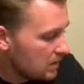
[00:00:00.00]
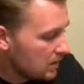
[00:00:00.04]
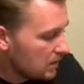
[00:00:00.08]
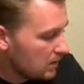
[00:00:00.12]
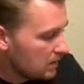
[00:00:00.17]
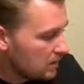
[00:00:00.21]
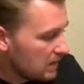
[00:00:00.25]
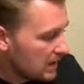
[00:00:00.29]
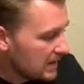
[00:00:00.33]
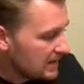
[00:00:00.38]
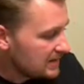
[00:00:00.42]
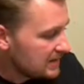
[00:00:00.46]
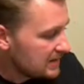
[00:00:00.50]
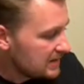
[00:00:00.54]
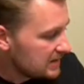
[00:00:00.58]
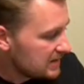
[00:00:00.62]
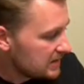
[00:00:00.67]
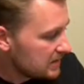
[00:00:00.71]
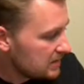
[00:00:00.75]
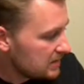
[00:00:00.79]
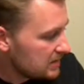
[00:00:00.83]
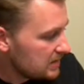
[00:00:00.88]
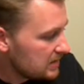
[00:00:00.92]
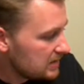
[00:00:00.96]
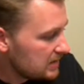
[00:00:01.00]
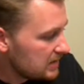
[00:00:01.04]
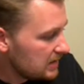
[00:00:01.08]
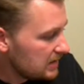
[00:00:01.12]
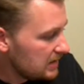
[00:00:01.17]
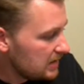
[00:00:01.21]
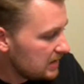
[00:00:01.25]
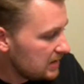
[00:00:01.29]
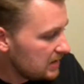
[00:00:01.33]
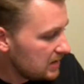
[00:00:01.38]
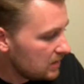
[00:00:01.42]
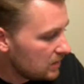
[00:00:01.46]
Let's
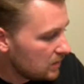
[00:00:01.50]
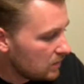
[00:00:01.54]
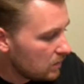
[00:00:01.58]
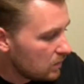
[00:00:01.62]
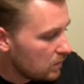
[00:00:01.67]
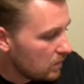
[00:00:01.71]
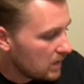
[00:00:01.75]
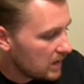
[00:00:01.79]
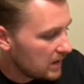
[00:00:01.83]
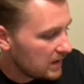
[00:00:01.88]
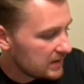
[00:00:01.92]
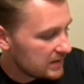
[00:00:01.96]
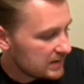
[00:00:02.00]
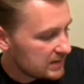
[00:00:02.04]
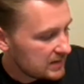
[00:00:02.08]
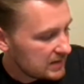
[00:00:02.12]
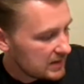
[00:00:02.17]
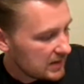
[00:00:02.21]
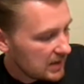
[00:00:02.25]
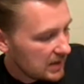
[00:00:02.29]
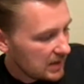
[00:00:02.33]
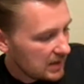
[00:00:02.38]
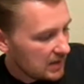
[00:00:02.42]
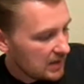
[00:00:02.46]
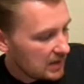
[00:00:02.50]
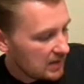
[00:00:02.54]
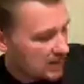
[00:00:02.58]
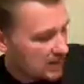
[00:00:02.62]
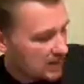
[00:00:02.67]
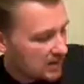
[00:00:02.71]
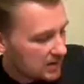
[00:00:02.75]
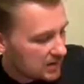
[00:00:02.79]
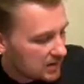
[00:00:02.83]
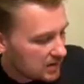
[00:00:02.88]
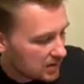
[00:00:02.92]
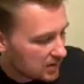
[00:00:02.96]
see what
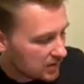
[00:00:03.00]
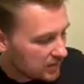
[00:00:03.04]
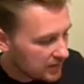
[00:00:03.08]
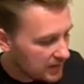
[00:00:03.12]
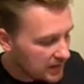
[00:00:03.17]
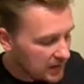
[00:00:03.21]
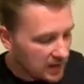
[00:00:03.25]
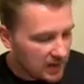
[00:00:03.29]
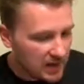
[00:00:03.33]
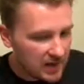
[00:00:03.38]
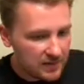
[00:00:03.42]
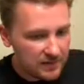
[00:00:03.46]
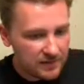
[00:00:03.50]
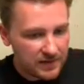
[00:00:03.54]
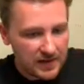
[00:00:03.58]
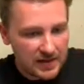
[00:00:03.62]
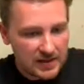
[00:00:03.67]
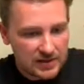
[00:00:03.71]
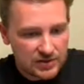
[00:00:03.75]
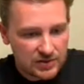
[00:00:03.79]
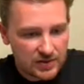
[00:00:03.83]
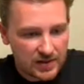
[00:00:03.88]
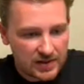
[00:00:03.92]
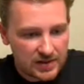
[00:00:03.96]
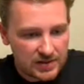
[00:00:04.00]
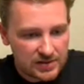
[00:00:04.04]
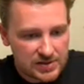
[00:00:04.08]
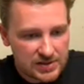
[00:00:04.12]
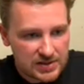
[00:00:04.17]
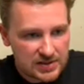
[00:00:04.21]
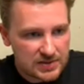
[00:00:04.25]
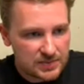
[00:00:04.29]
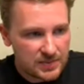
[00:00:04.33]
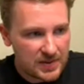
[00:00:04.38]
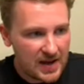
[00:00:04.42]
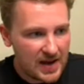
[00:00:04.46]
career and financial
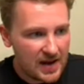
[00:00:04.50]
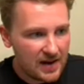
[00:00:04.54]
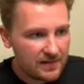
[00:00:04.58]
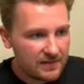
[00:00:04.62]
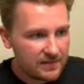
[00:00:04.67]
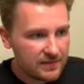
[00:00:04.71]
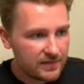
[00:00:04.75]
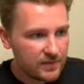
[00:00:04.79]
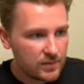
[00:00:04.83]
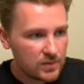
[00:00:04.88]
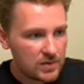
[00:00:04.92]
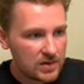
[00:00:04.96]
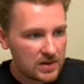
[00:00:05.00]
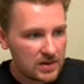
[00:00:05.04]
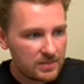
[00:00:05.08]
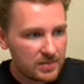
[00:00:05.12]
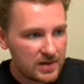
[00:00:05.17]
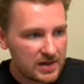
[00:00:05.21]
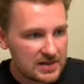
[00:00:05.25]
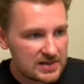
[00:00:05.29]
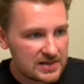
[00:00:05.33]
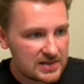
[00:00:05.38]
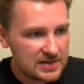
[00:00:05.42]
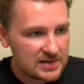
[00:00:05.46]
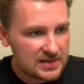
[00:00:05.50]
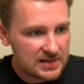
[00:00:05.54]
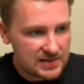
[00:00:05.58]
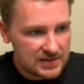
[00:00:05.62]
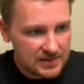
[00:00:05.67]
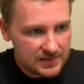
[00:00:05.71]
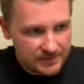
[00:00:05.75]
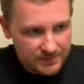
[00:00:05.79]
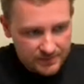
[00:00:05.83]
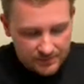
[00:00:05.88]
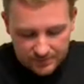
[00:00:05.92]
energies we have for Pisces.